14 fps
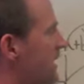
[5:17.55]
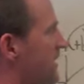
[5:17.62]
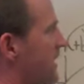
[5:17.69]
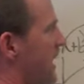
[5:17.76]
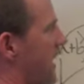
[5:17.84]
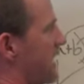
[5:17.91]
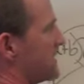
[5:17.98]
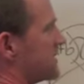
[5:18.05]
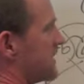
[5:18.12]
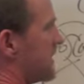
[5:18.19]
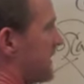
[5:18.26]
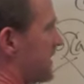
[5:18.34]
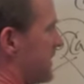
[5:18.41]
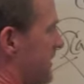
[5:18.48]
that
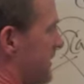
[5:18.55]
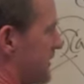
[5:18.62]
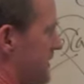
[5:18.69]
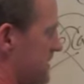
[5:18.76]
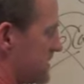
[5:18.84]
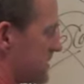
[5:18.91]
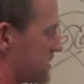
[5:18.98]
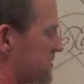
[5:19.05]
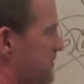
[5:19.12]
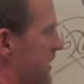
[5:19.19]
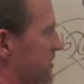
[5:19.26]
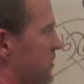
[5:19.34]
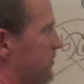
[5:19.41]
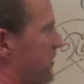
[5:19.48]
there is a
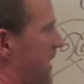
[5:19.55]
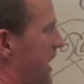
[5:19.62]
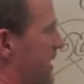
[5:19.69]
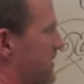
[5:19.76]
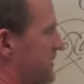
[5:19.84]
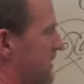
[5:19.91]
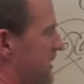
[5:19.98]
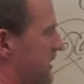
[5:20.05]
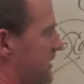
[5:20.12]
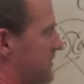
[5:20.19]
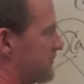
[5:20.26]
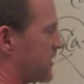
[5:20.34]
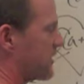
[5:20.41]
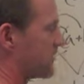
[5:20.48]
special pattern here,
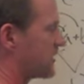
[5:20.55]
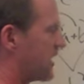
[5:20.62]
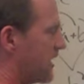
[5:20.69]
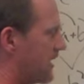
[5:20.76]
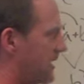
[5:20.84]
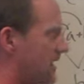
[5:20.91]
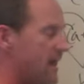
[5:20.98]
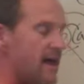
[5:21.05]
okay?